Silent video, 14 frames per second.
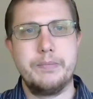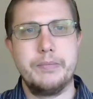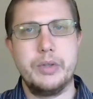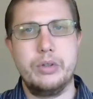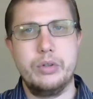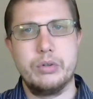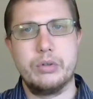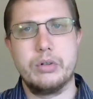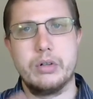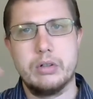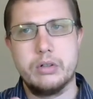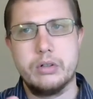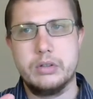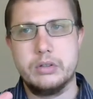
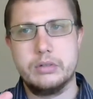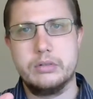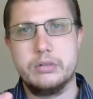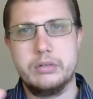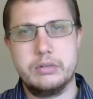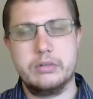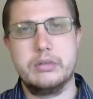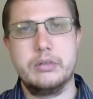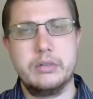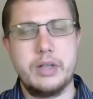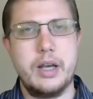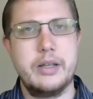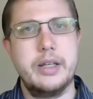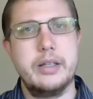your
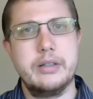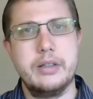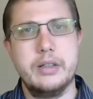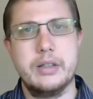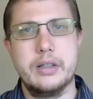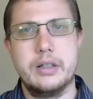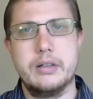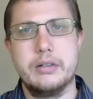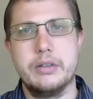.NET DLL